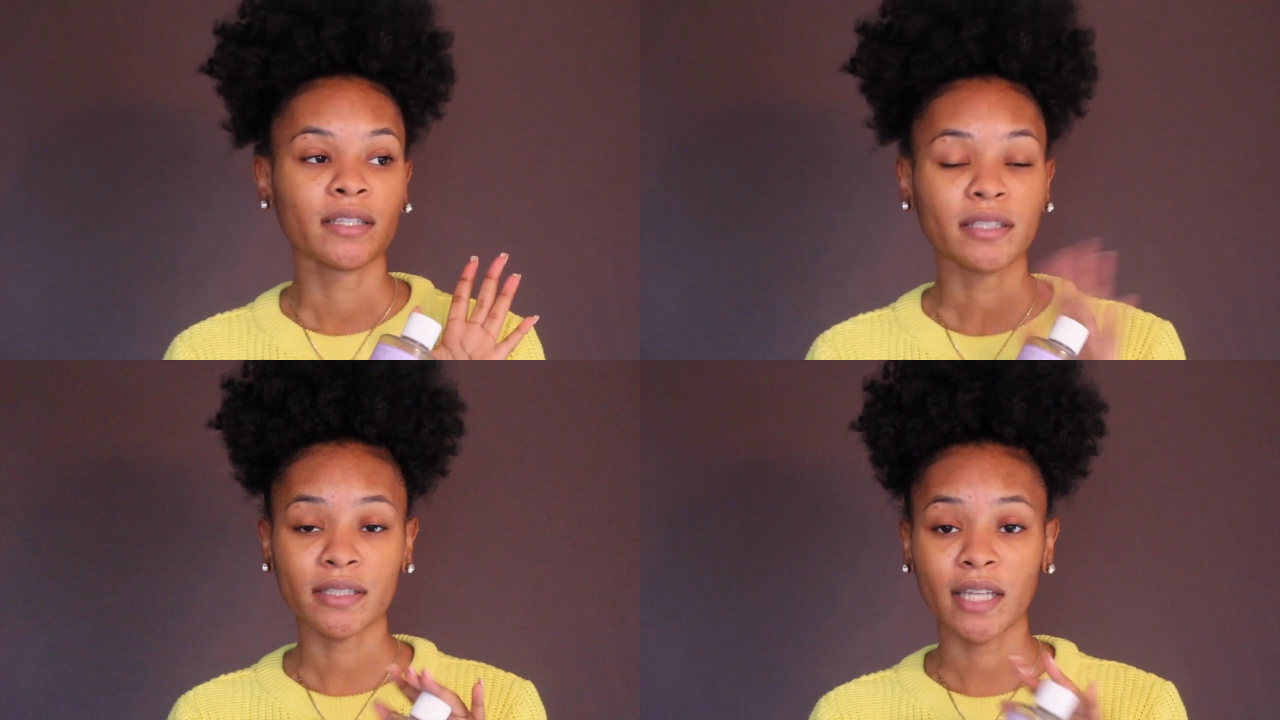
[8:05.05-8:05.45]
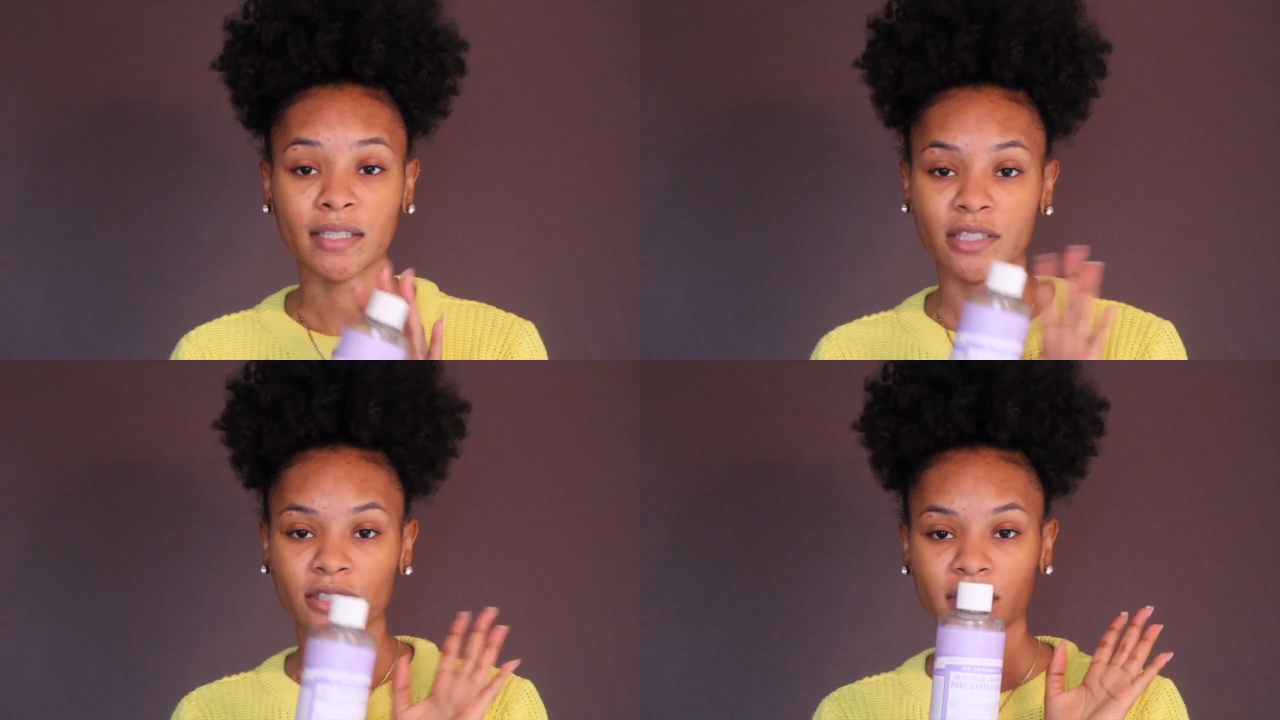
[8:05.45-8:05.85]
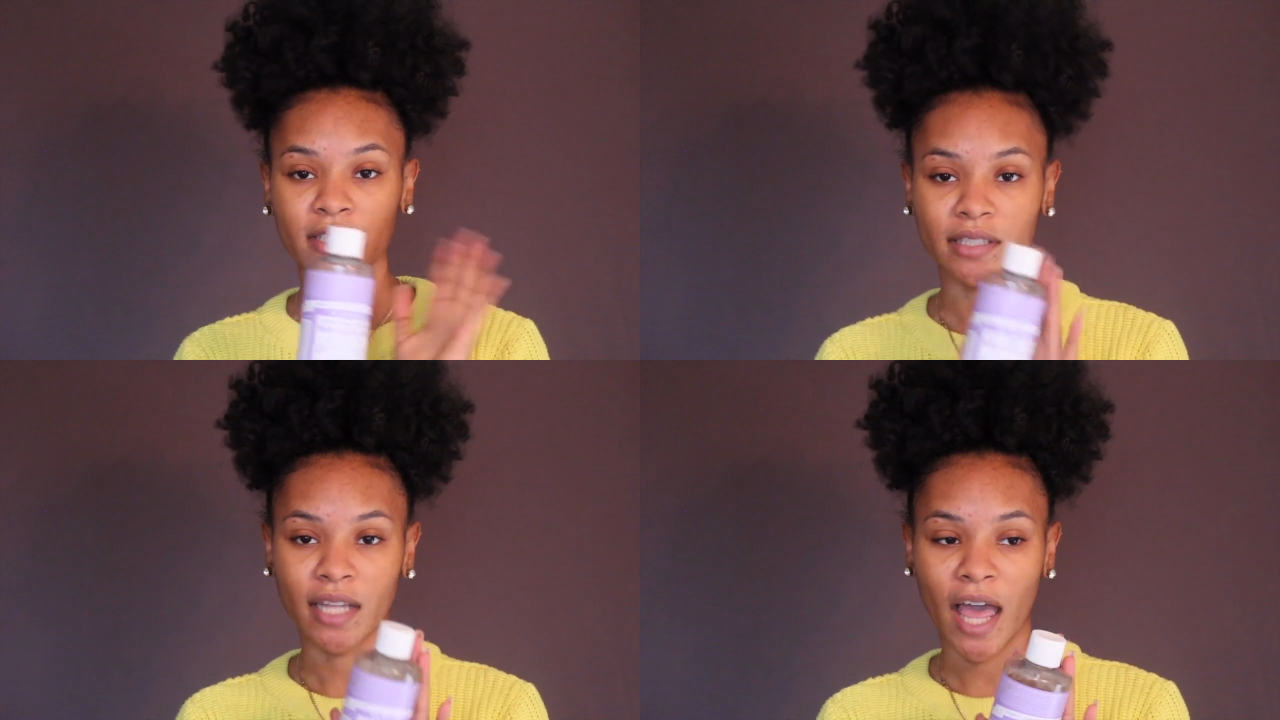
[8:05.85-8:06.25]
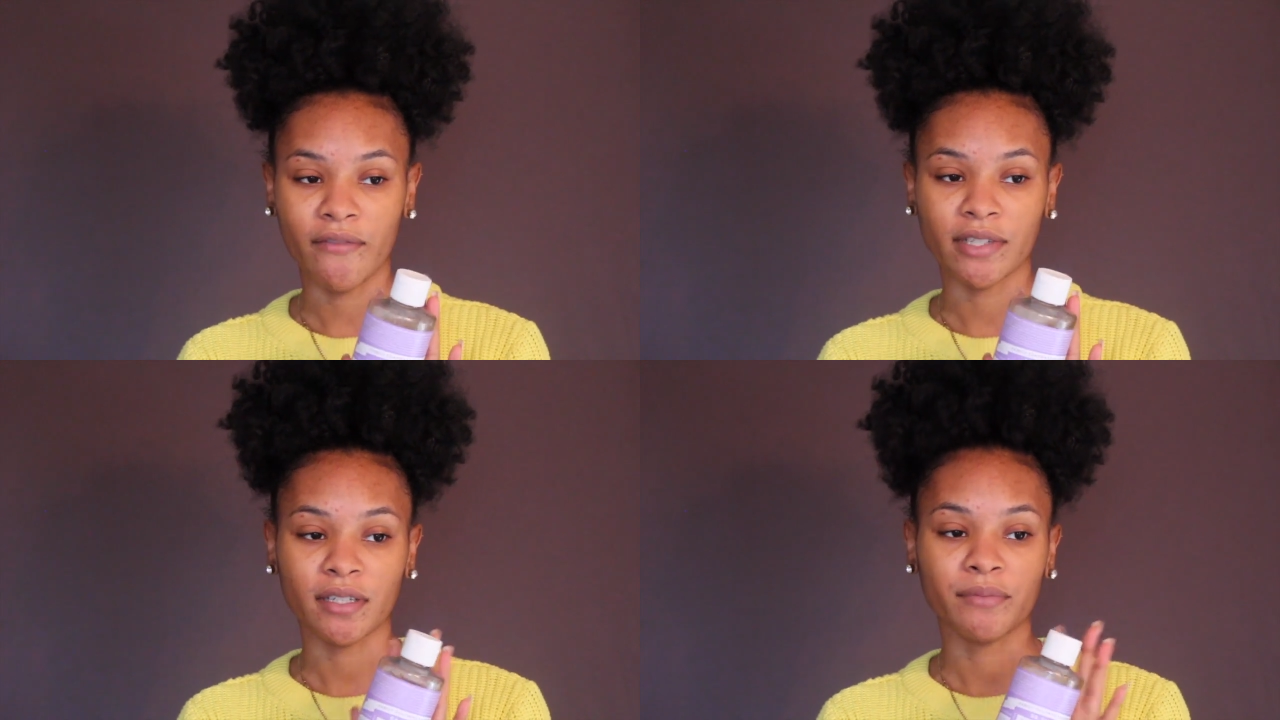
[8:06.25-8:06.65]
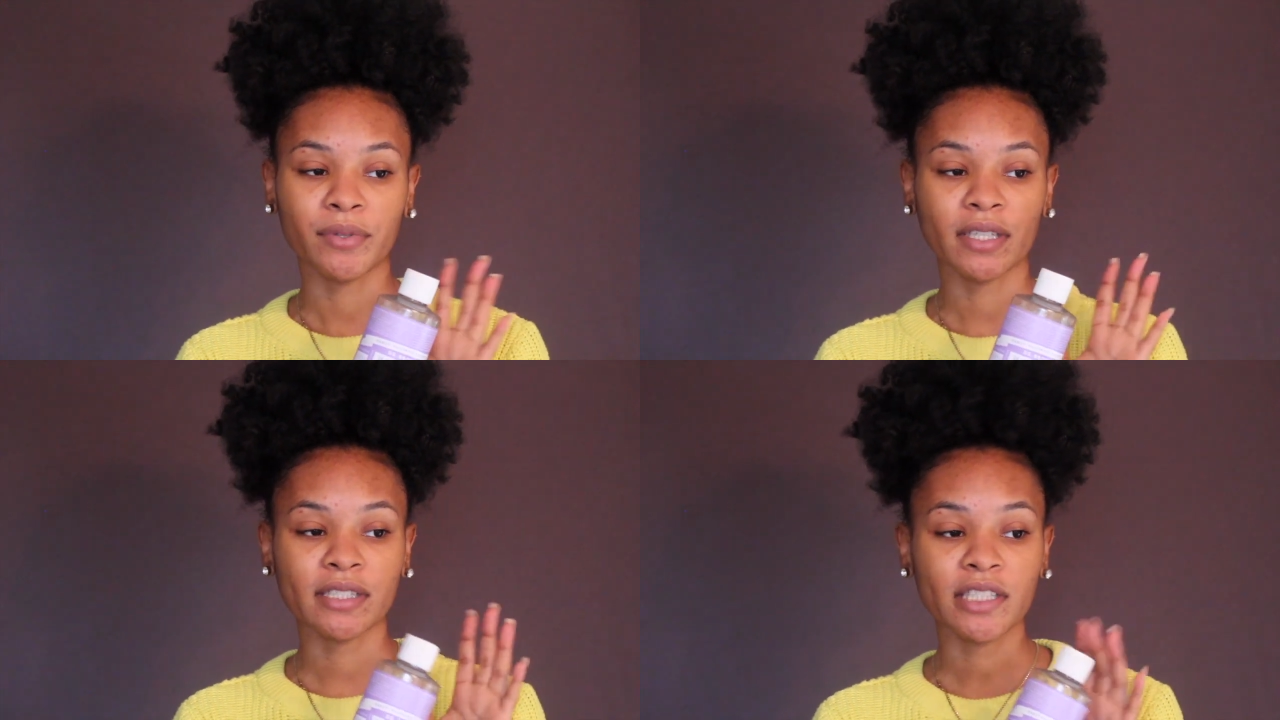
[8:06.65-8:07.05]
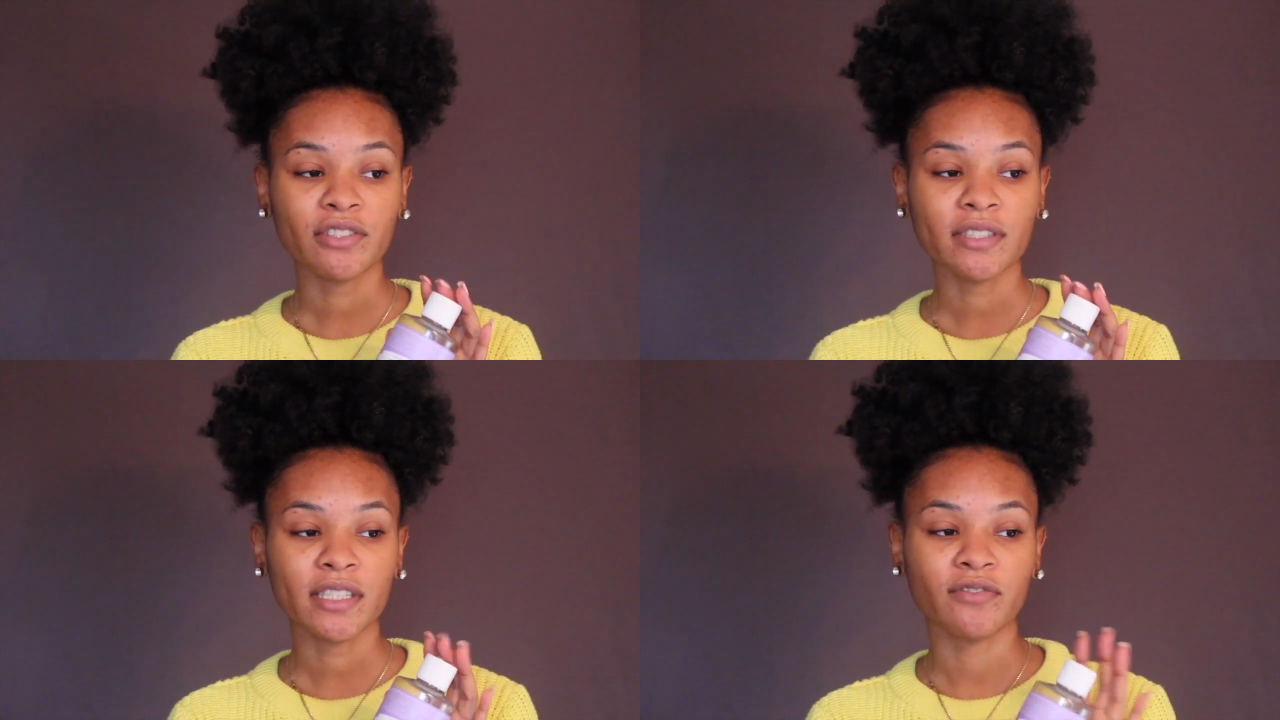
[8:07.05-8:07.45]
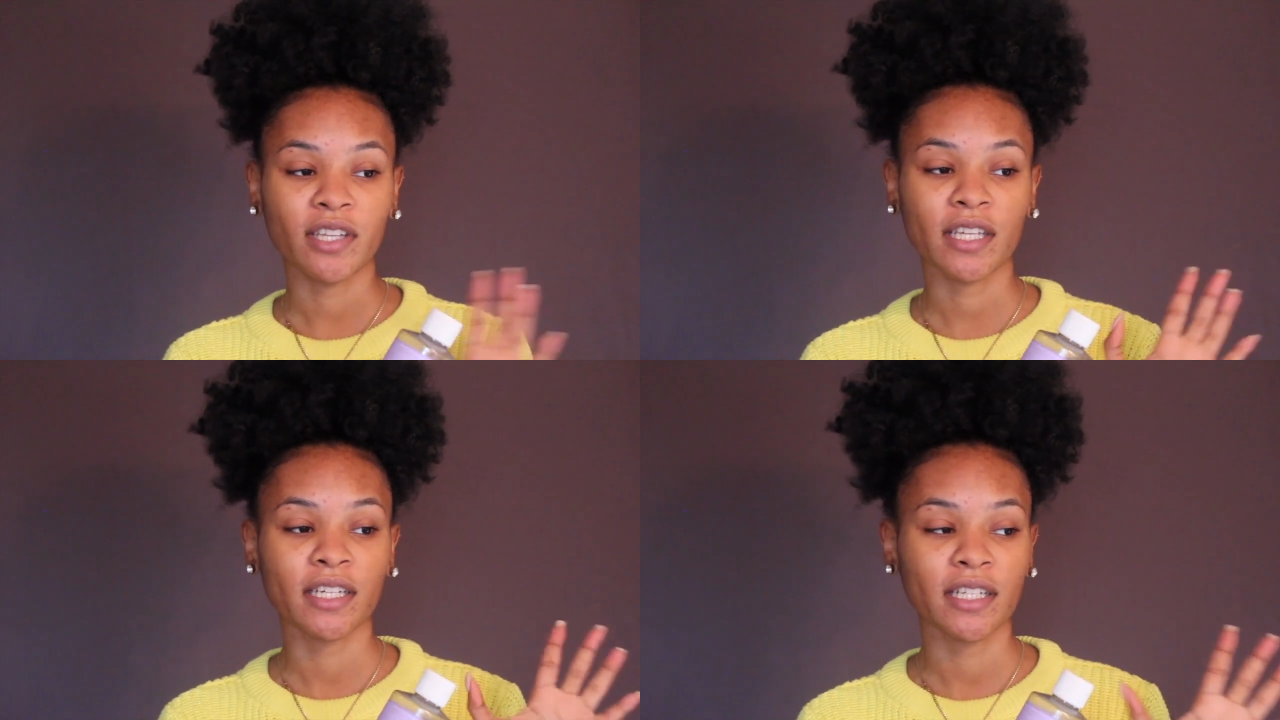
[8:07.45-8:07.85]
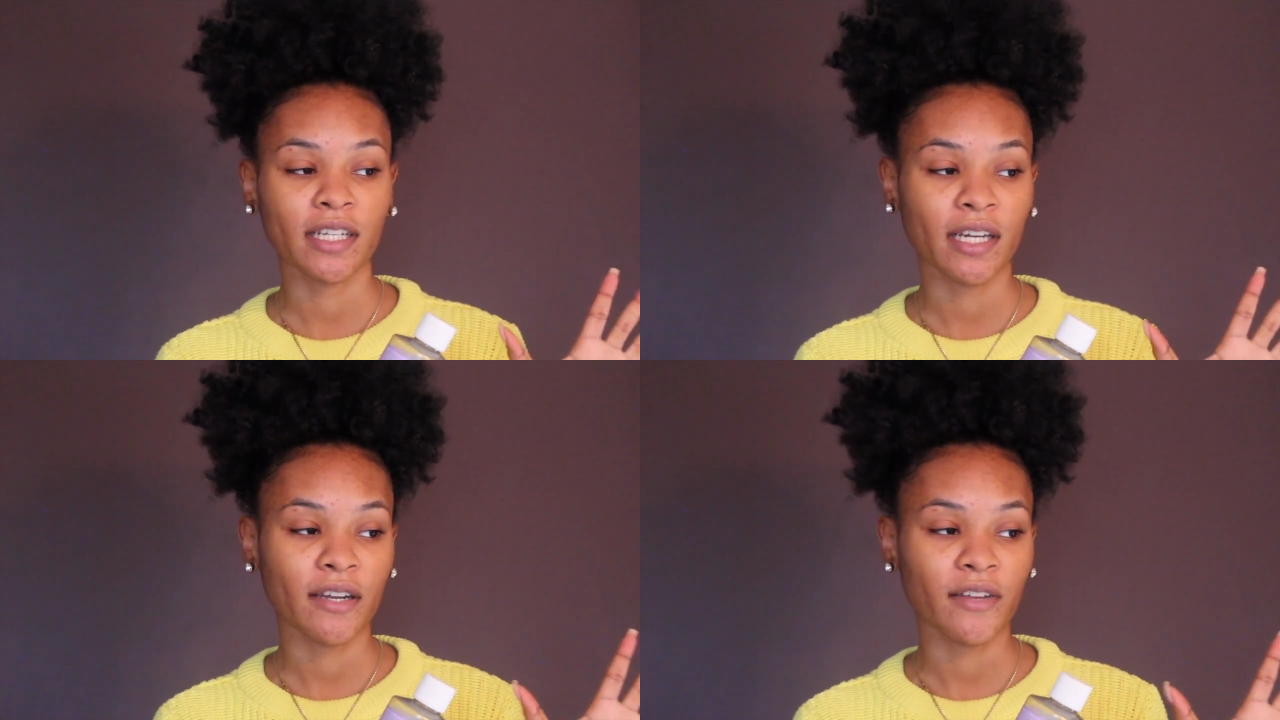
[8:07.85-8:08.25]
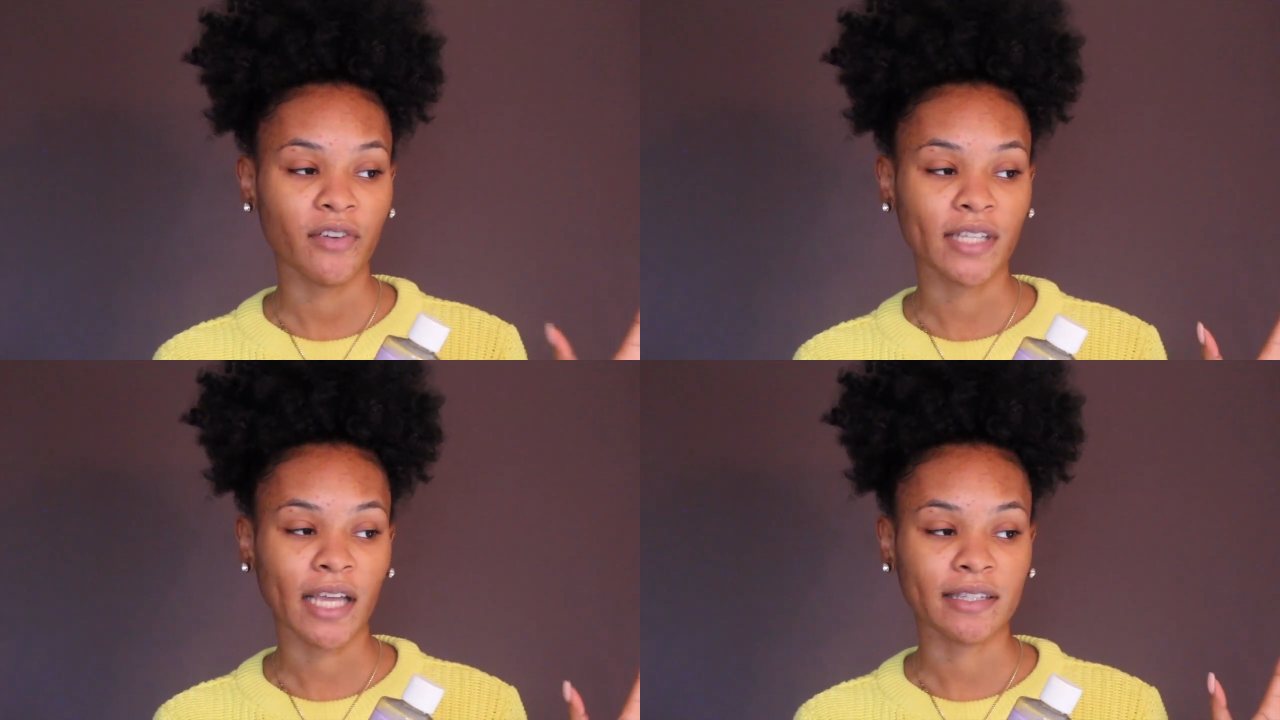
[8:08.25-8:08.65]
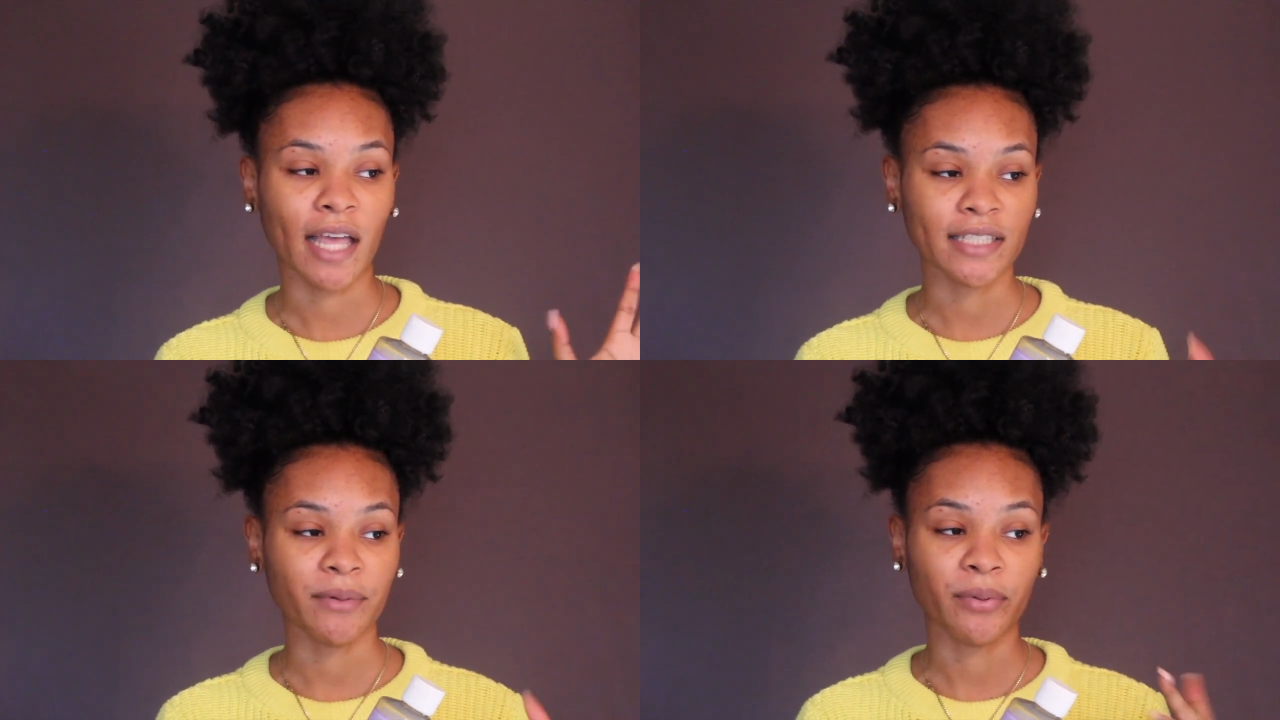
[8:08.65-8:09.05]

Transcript: This is not citrus, this is lavender. But the citrus is really good if you're like that type